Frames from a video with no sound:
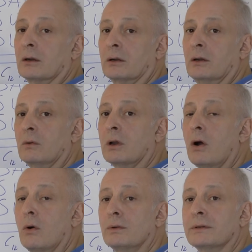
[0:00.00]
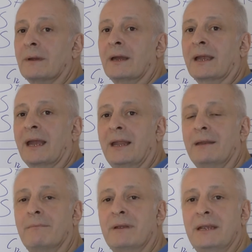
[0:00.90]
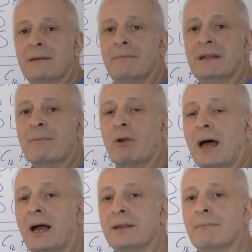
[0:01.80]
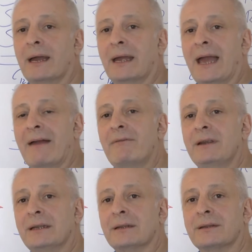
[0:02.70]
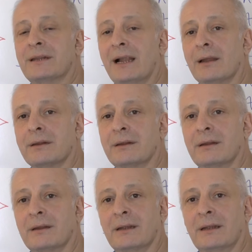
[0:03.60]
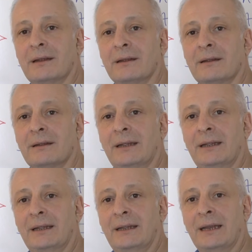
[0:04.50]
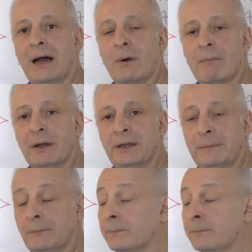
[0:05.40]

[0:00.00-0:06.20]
Glucose can be metabolized by every cells in our body.